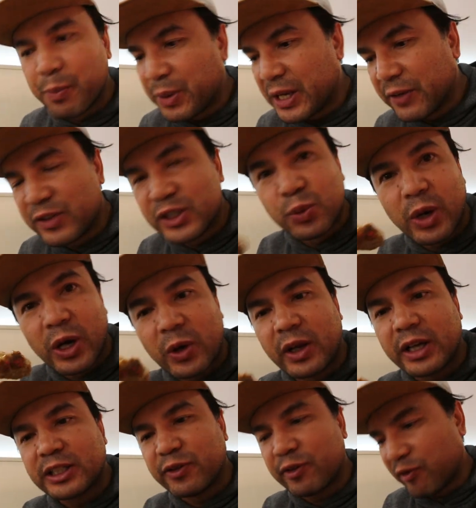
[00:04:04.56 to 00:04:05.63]
beef as well,
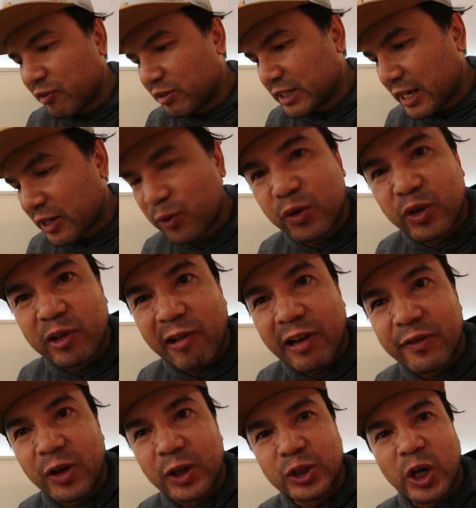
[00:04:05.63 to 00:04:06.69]
as like tendons,
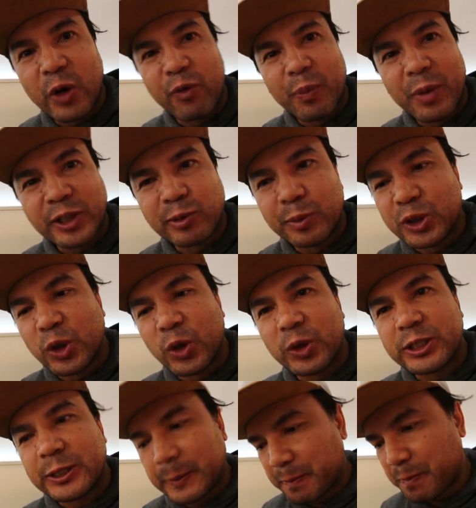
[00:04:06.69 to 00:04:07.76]
gravy on top, of mushroom sauce.